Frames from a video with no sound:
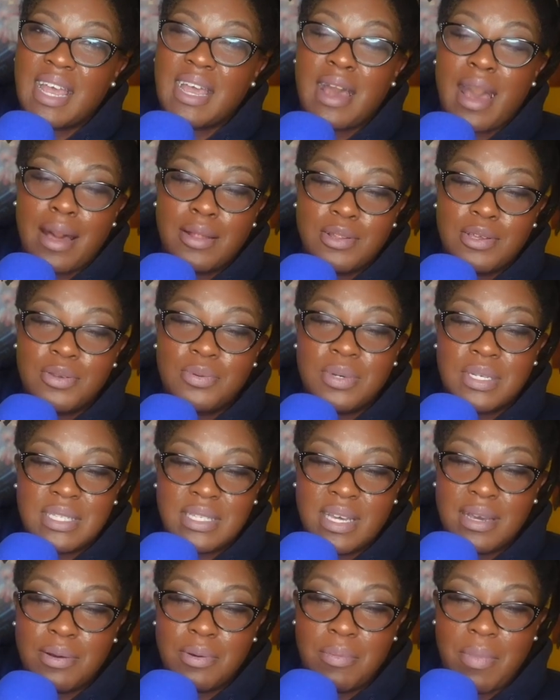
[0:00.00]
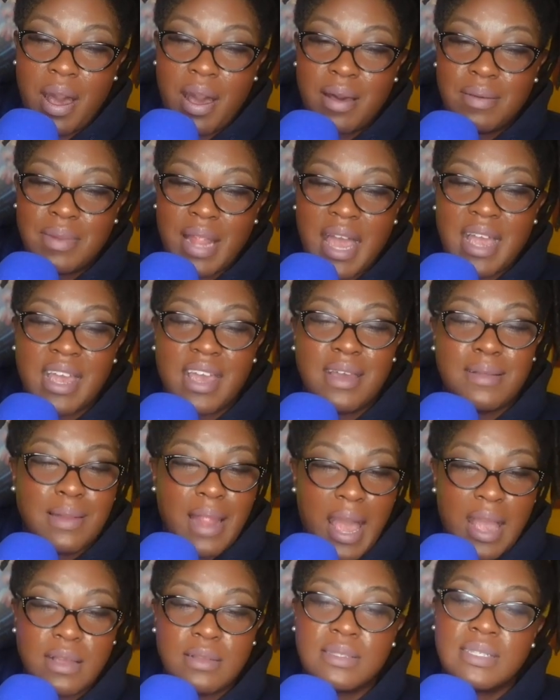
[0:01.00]
They calling you a single mom, like eh,
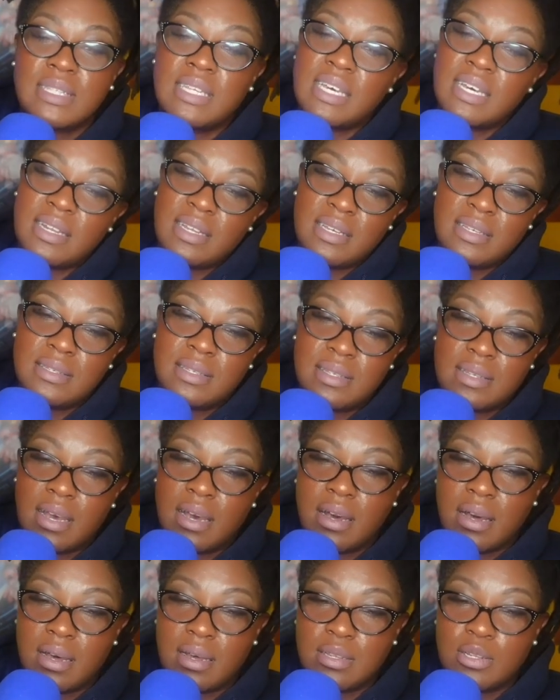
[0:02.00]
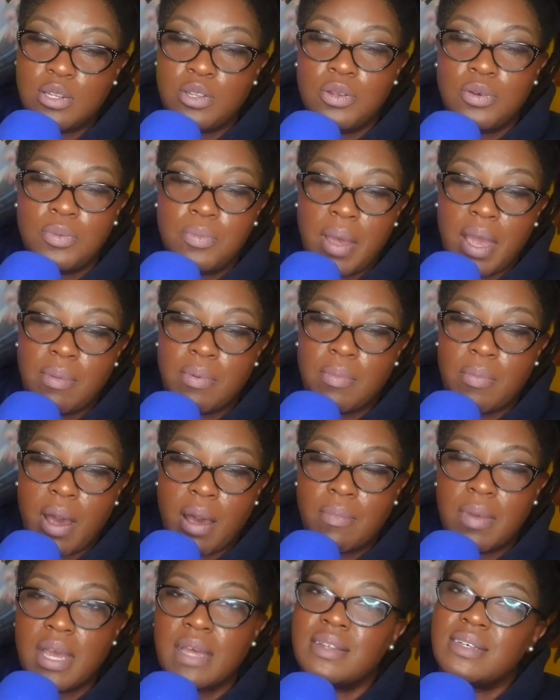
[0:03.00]
like Diddy's uh, new baby
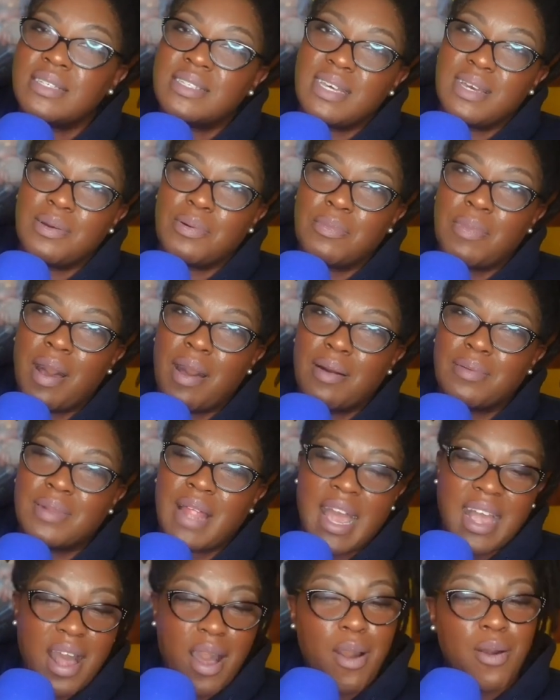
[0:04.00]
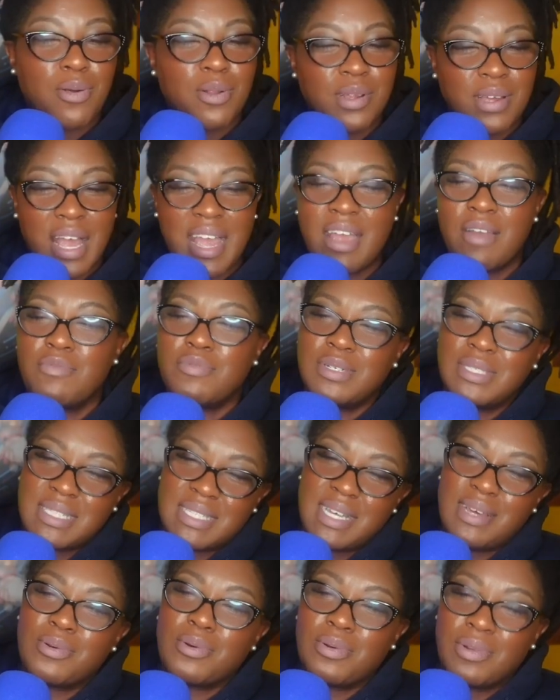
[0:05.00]
mama ain't a single mom. Like all the every
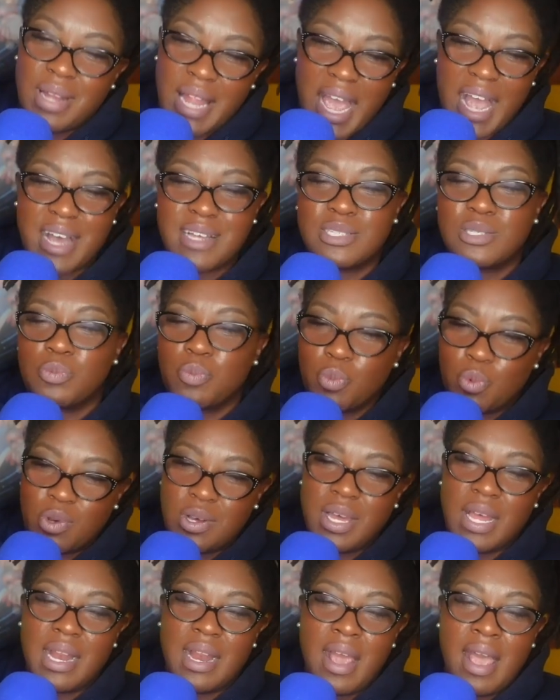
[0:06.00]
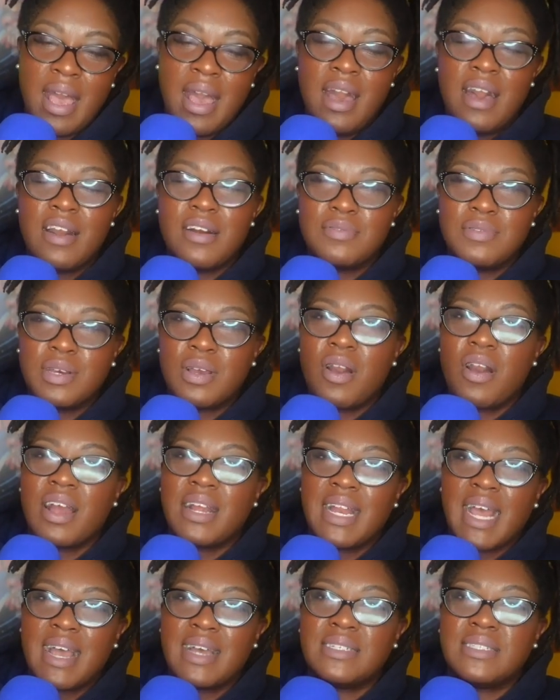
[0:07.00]
single last one of the
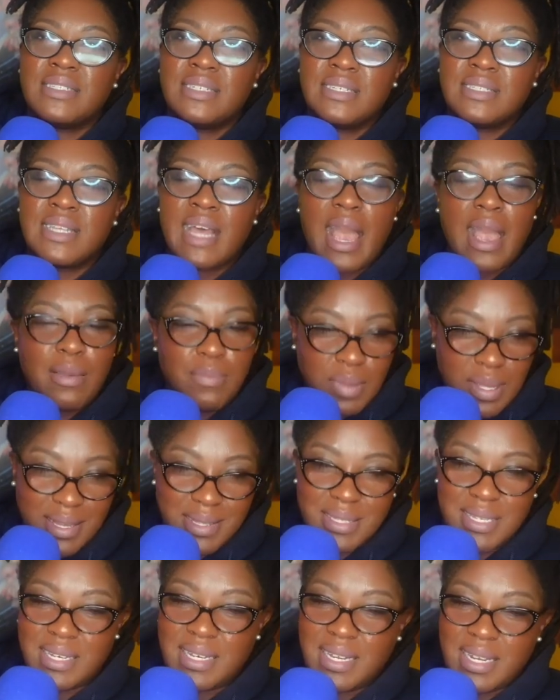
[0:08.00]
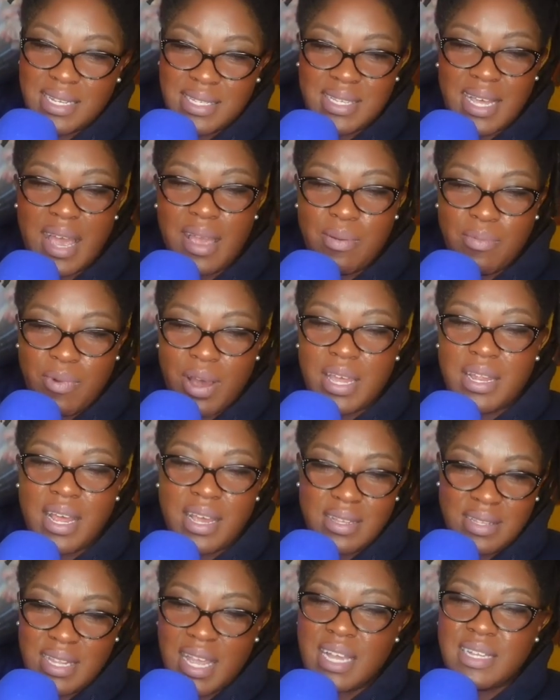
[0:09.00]
Kardashians ain't being done the same way
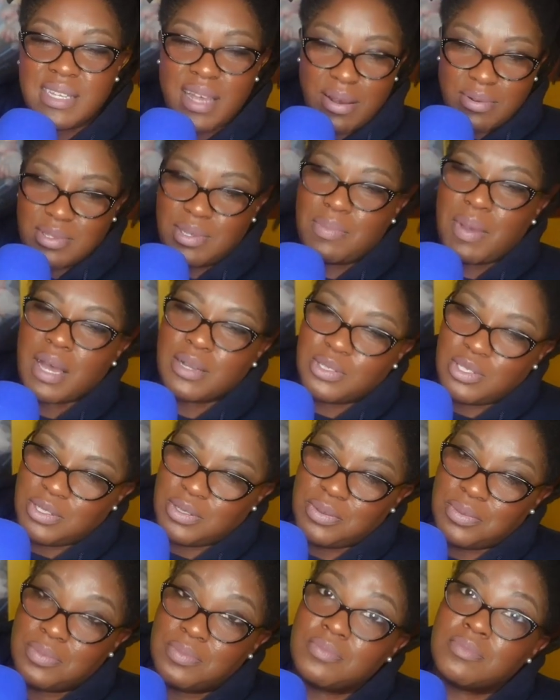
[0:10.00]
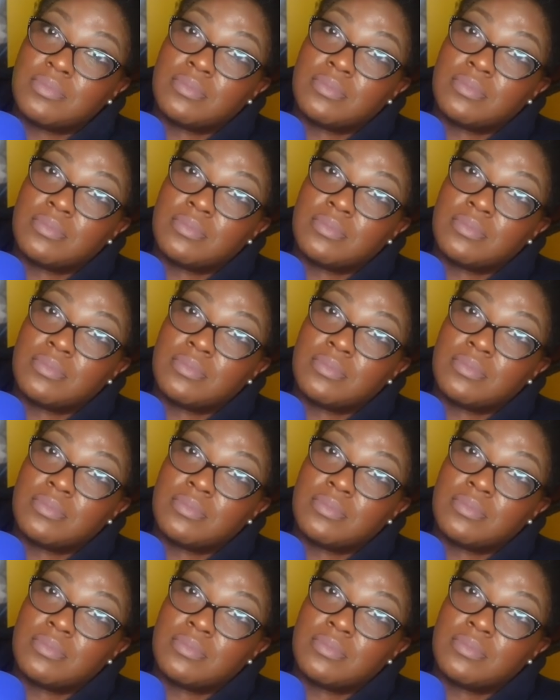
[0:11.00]
they they talked about you.